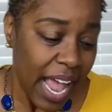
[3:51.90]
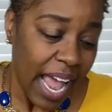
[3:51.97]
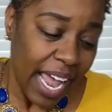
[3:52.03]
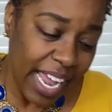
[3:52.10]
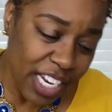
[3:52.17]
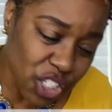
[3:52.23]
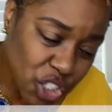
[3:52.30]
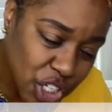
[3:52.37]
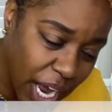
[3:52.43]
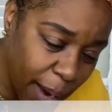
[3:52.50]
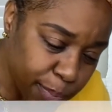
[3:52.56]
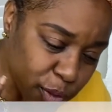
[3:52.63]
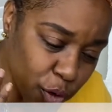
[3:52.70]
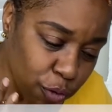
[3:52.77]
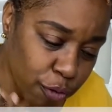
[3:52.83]
In
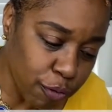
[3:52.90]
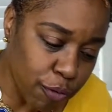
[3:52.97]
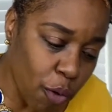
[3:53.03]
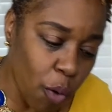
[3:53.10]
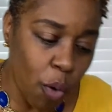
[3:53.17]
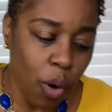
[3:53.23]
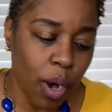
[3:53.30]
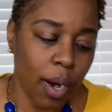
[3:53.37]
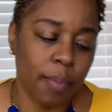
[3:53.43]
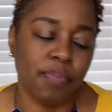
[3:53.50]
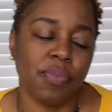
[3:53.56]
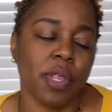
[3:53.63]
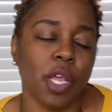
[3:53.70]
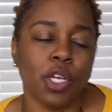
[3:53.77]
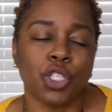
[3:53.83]
chapter 4,
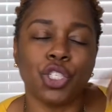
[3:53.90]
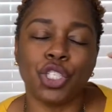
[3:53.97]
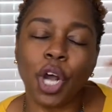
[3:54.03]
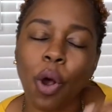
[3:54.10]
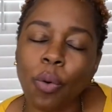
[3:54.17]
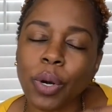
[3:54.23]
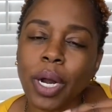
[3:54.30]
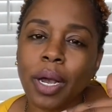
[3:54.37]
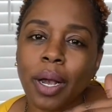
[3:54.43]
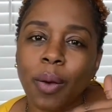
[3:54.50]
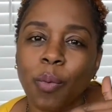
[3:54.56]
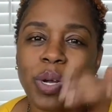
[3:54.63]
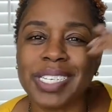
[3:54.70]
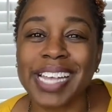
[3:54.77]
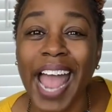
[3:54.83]
Jonah
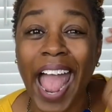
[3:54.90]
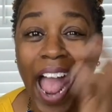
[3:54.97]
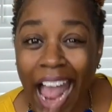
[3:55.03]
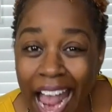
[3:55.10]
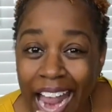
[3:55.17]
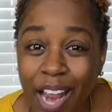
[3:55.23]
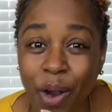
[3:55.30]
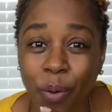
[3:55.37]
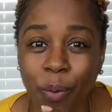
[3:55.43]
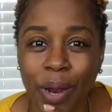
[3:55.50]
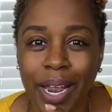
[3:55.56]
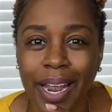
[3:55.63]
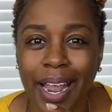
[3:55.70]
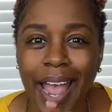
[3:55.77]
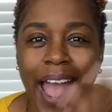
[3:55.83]
was
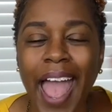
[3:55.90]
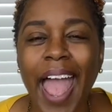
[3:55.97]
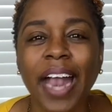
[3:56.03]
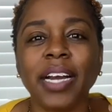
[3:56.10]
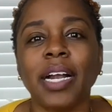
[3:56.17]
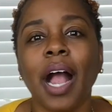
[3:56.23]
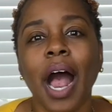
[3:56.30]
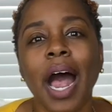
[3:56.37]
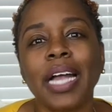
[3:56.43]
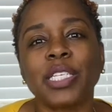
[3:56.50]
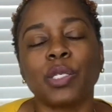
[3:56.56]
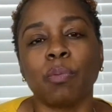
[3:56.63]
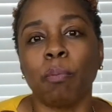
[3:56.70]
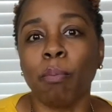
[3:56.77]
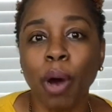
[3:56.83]
angry at God's
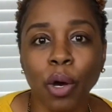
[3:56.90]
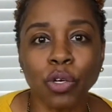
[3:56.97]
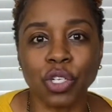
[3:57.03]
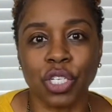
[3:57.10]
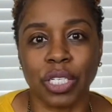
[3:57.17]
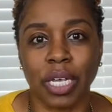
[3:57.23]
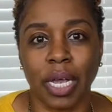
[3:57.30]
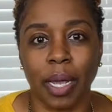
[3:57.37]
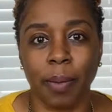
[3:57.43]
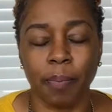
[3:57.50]
mercy.